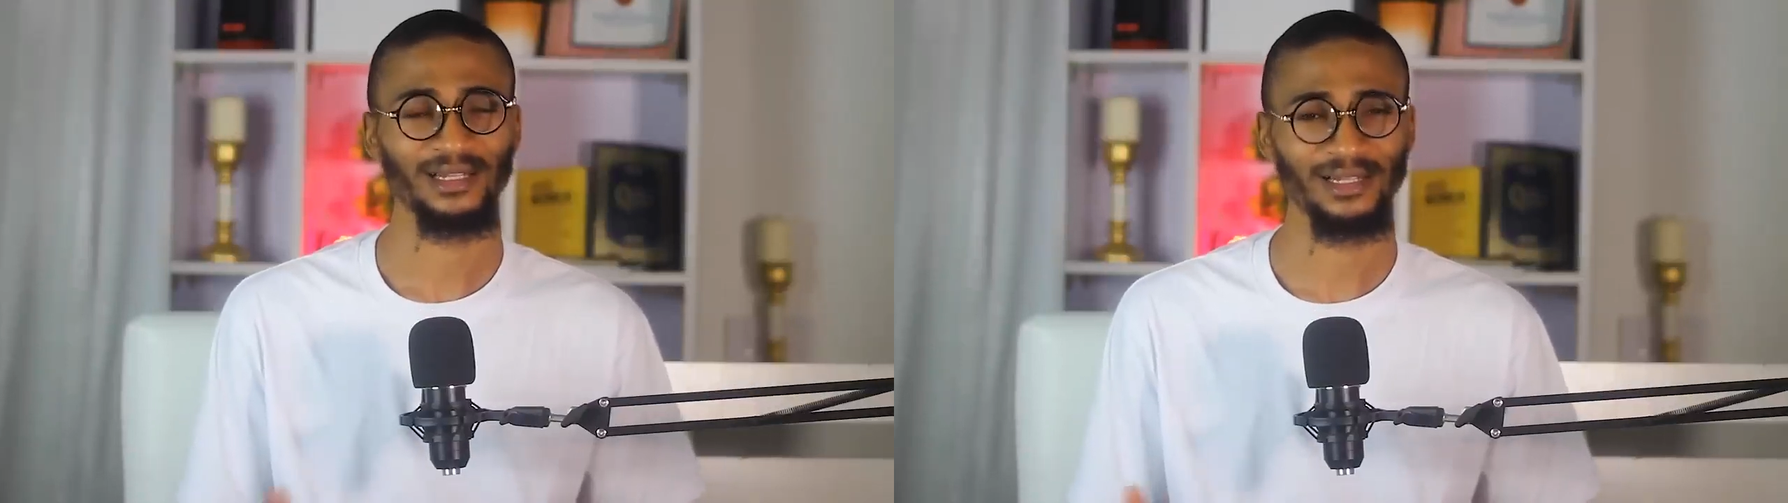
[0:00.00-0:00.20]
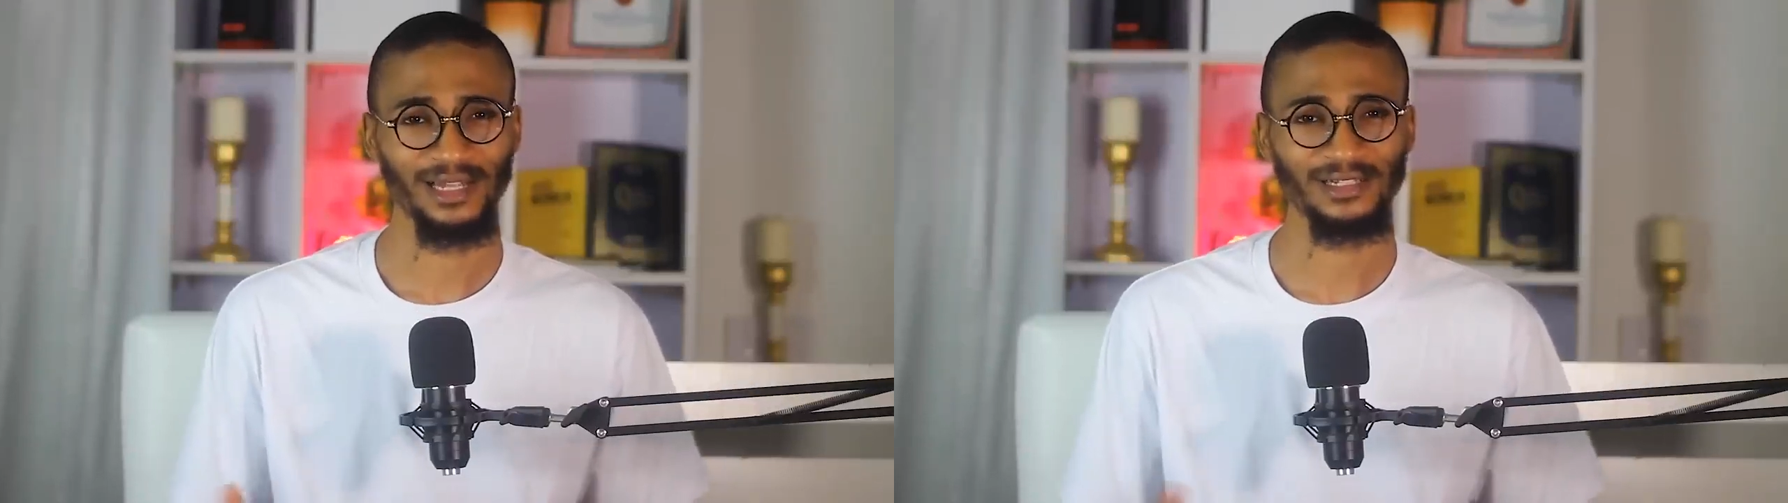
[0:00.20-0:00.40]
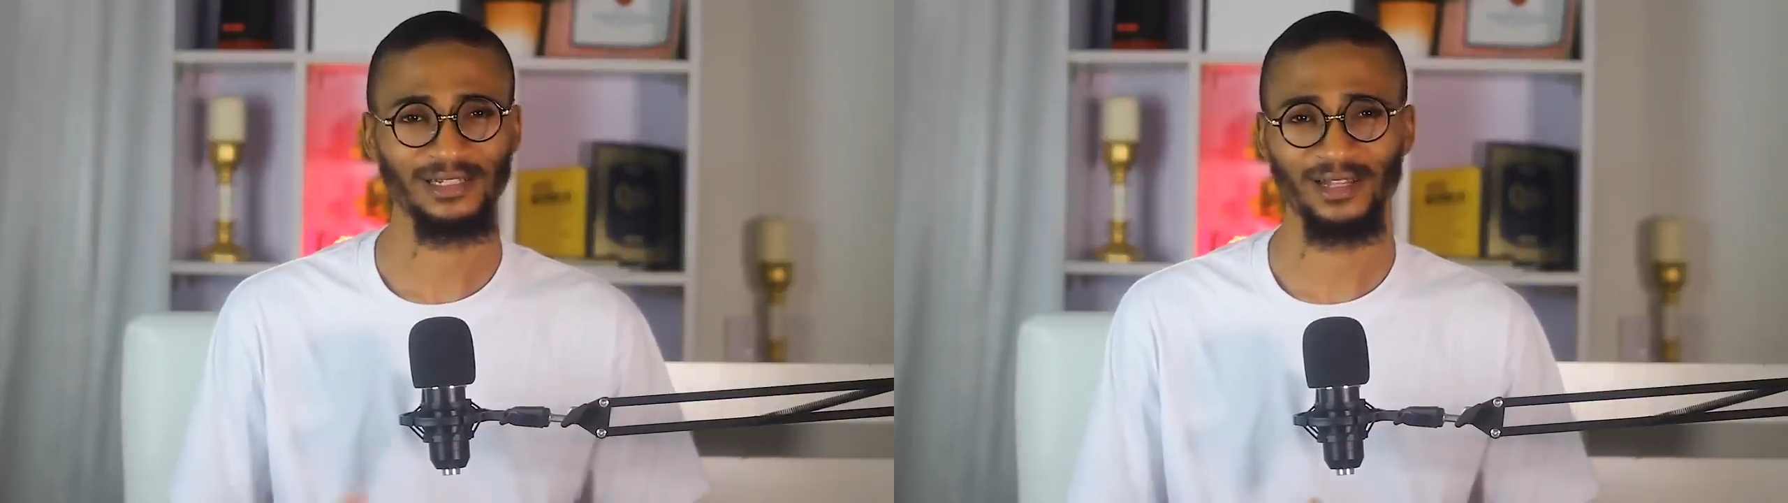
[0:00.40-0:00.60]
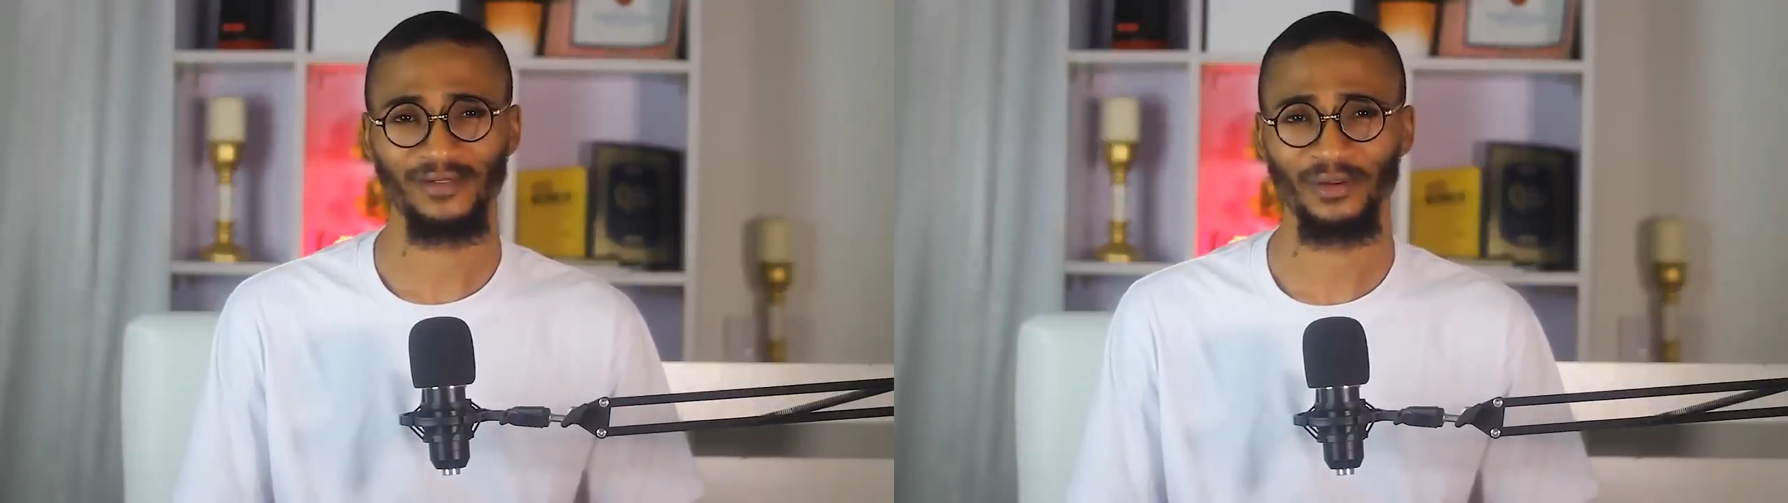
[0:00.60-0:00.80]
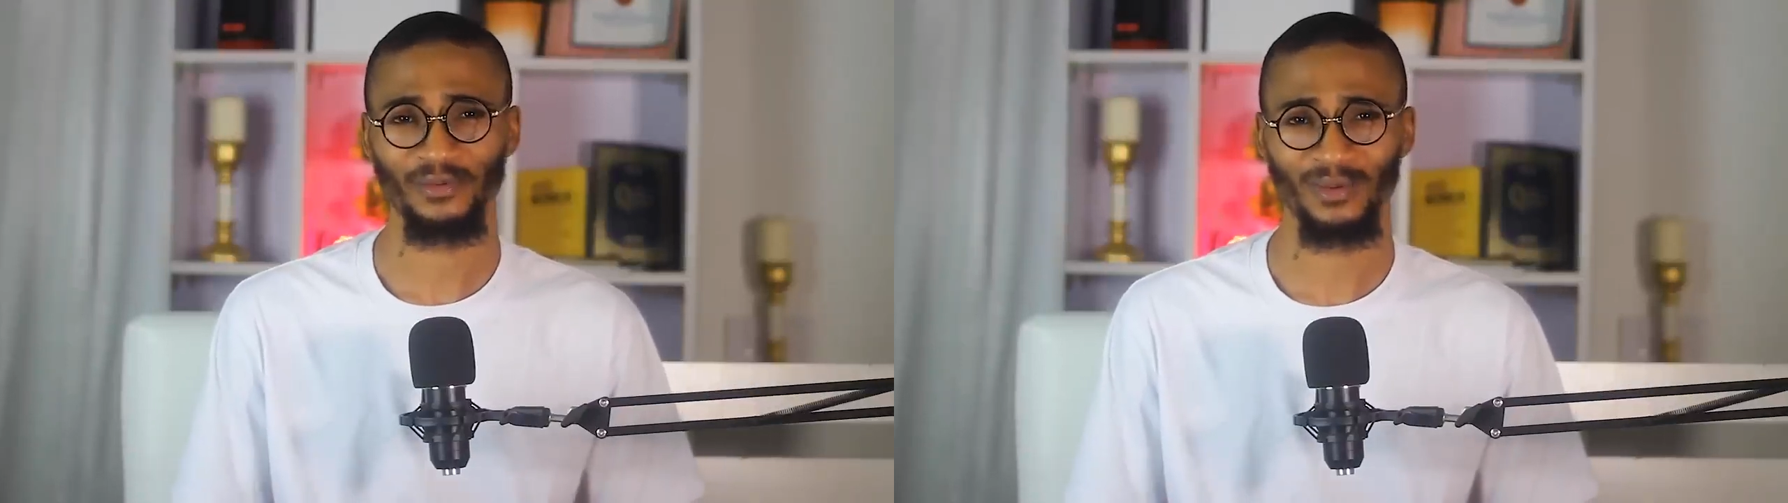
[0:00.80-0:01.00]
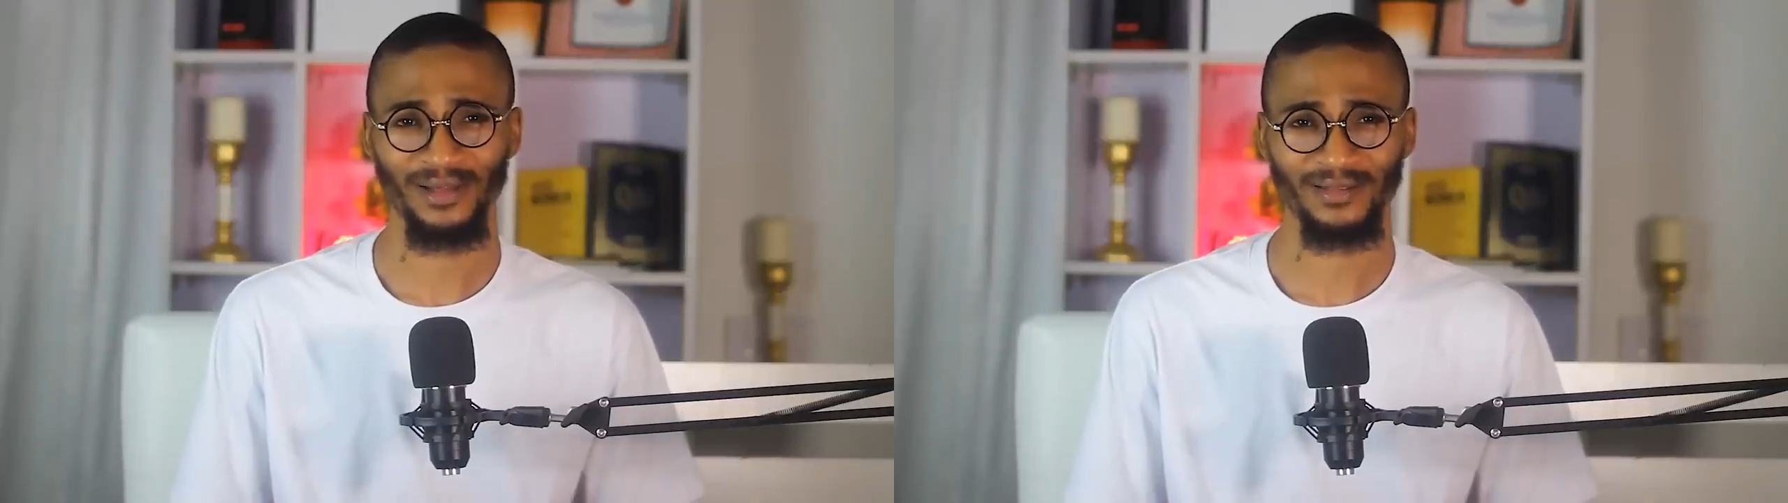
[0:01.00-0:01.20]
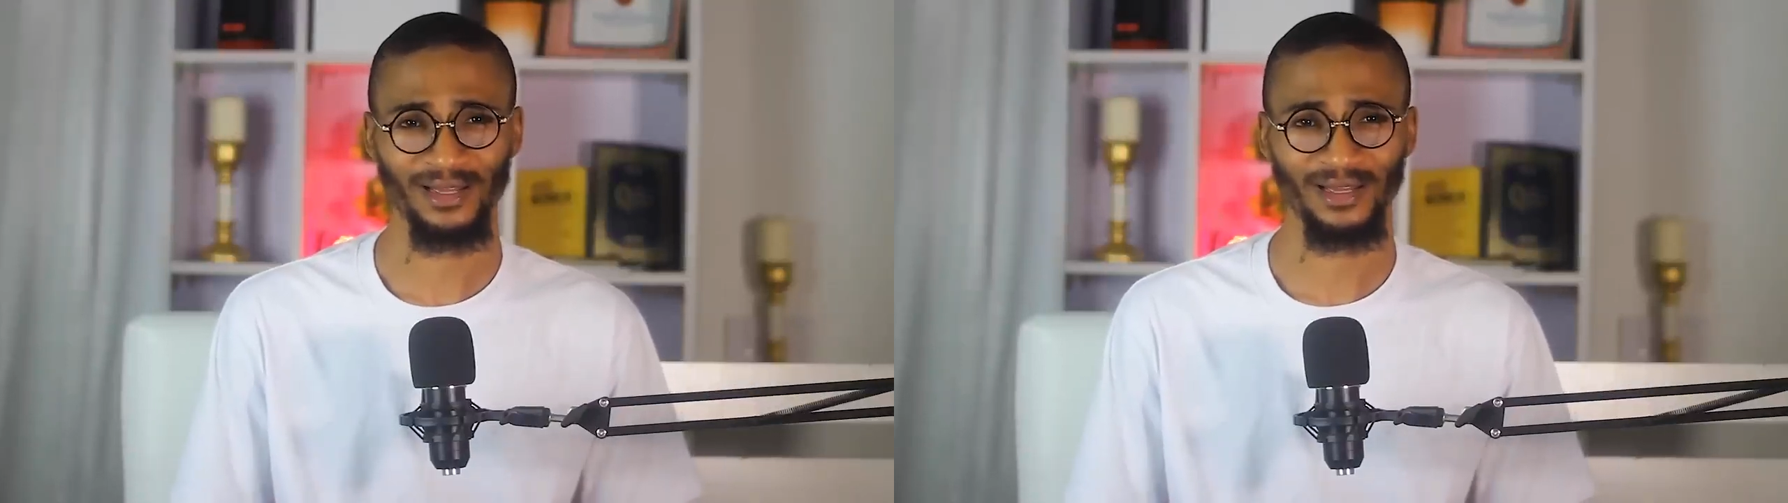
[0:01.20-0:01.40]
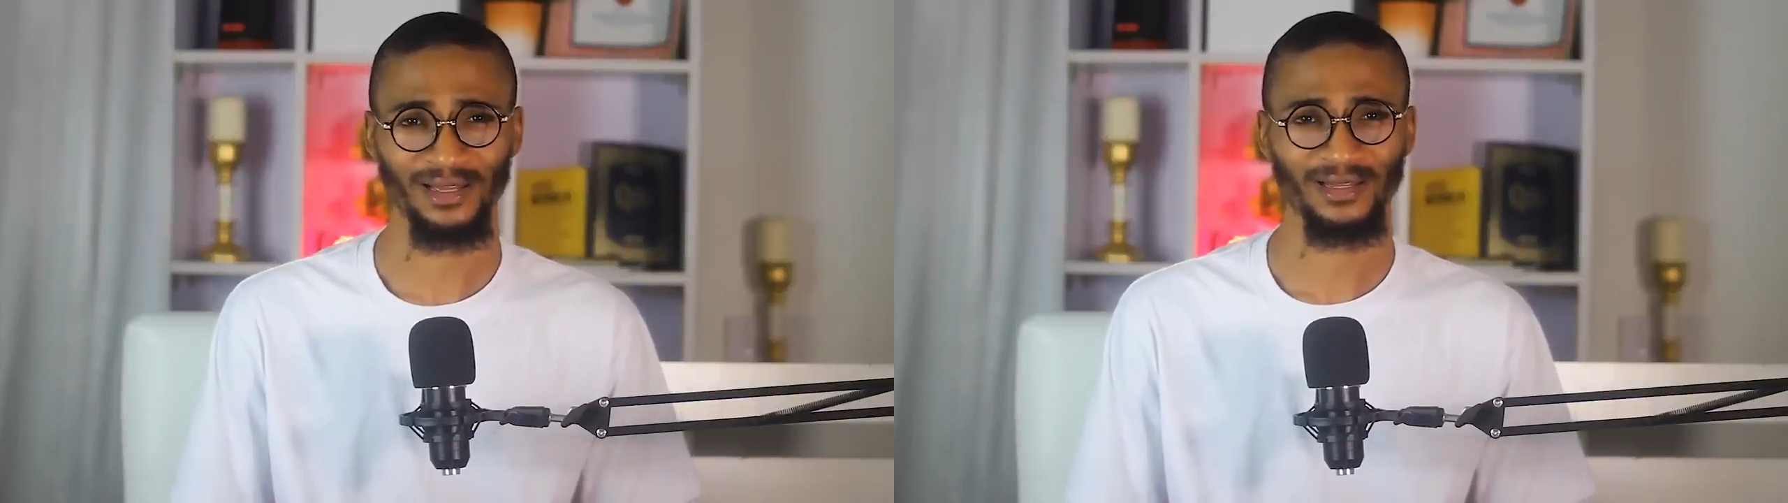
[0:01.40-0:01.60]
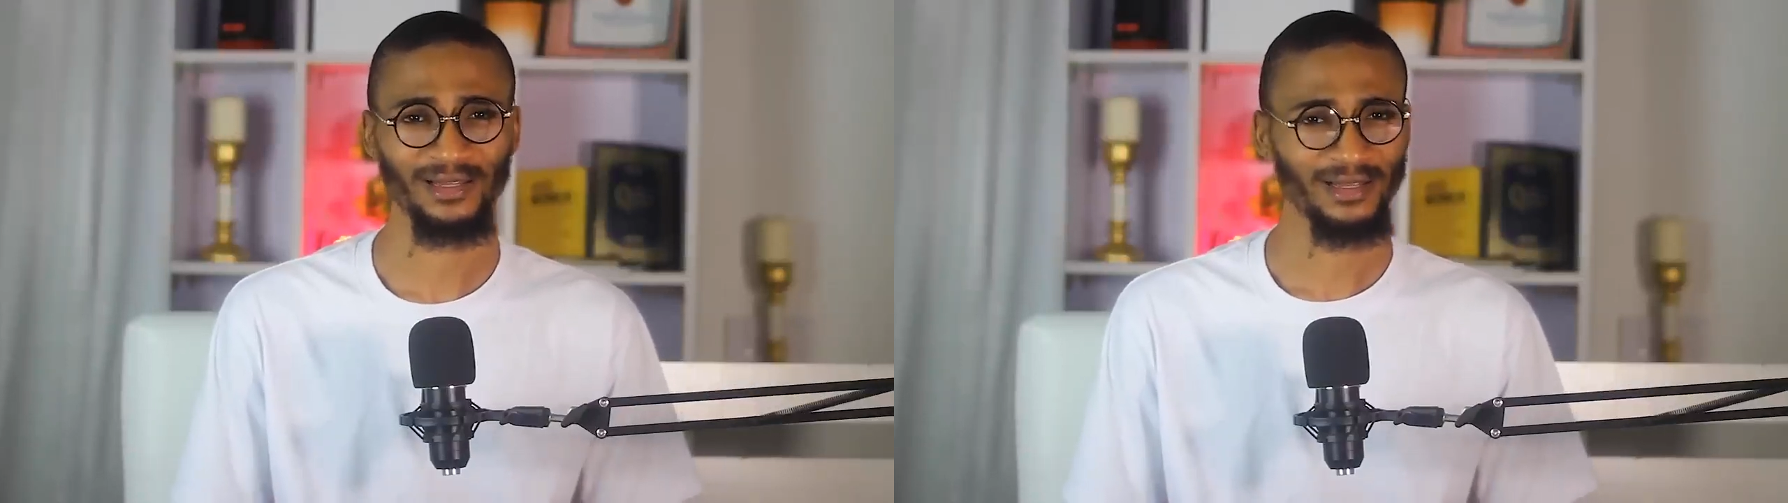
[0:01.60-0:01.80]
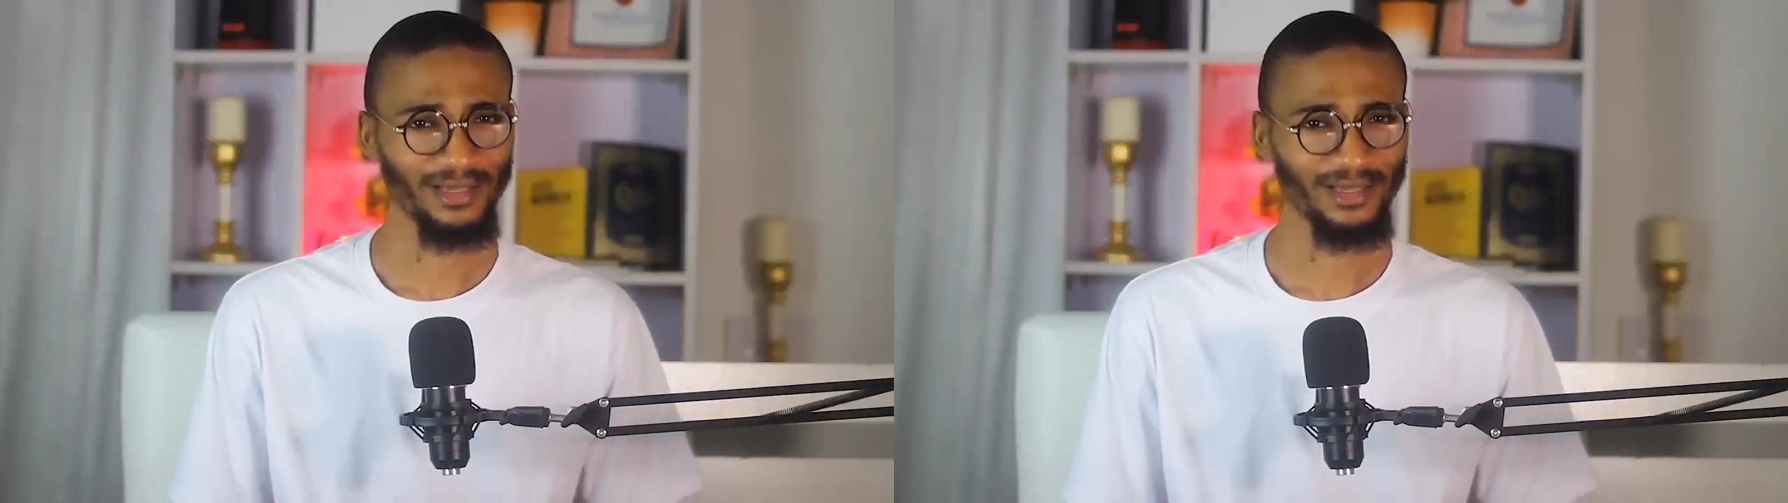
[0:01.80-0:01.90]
let's leave it right there.